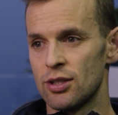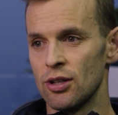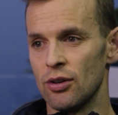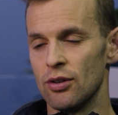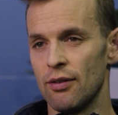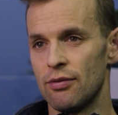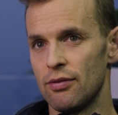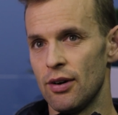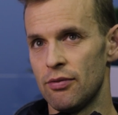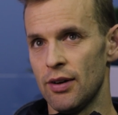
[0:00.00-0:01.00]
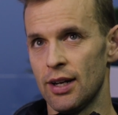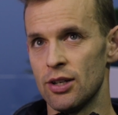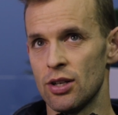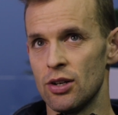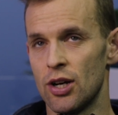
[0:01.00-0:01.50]
So I figured
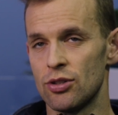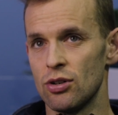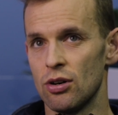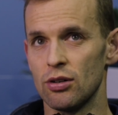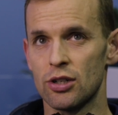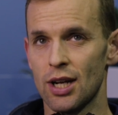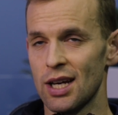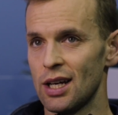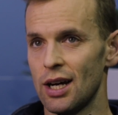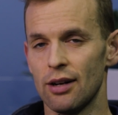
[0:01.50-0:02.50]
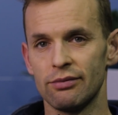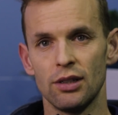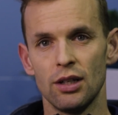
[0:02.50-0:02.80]
just a nice jog, shake out,